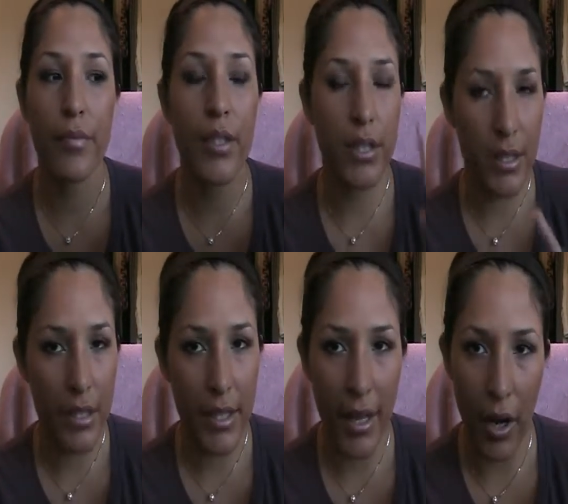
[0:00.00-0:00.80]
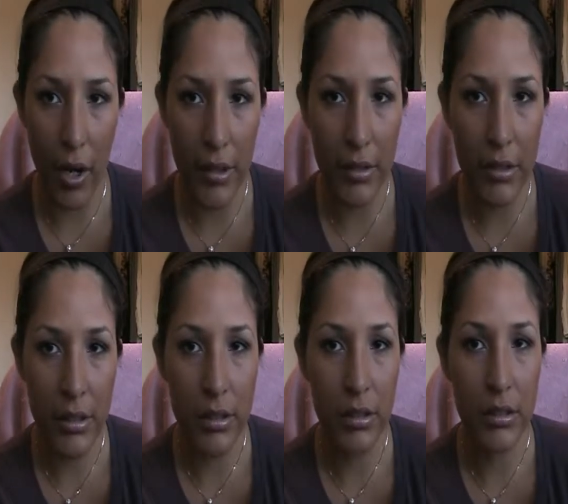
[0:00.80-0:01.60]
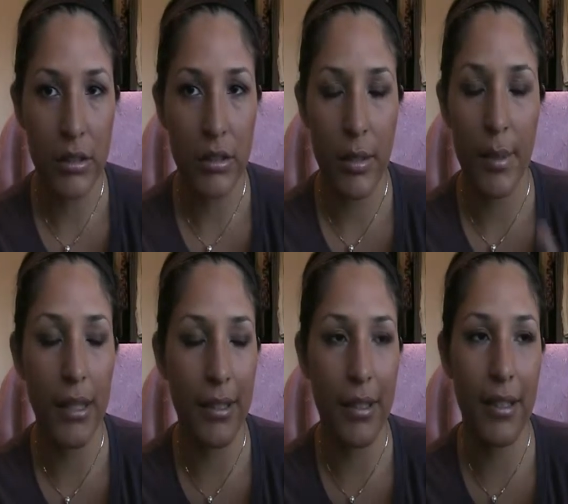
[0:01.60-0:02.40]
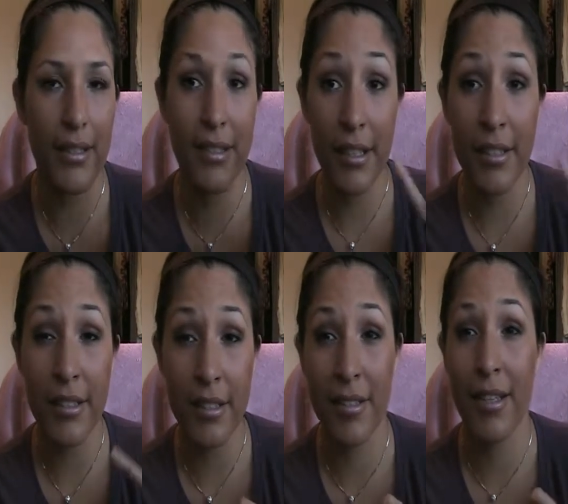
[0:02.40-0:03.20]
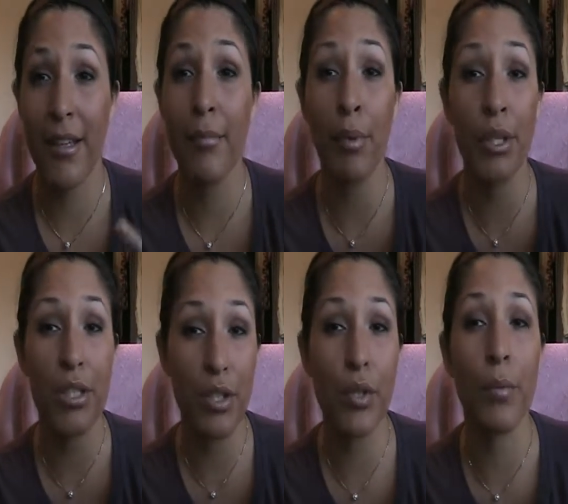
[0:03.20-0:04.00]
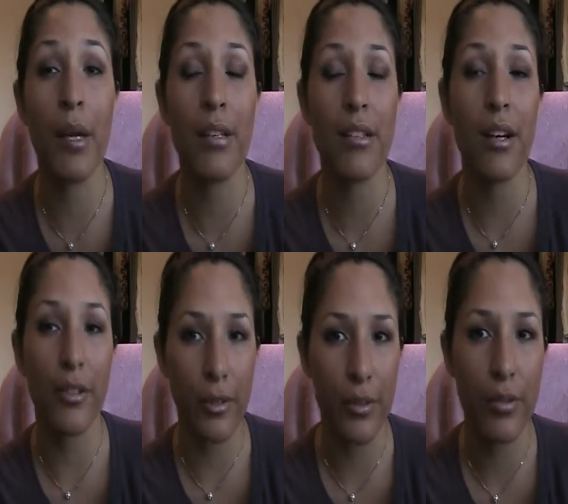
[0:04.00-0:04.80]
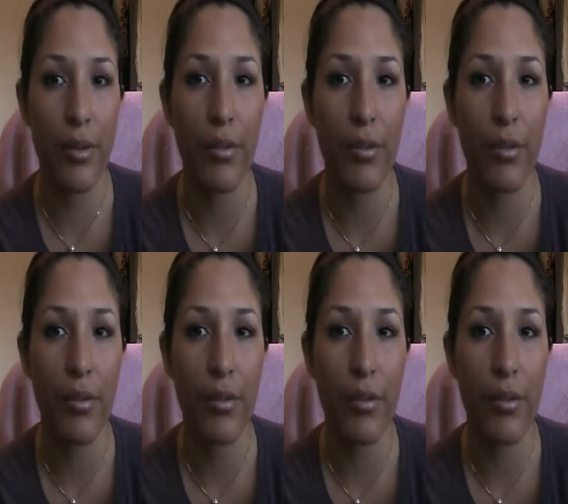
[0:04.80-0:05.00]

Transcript: doesn't stay on. I mean, it sinks into the skin, but it still makes colors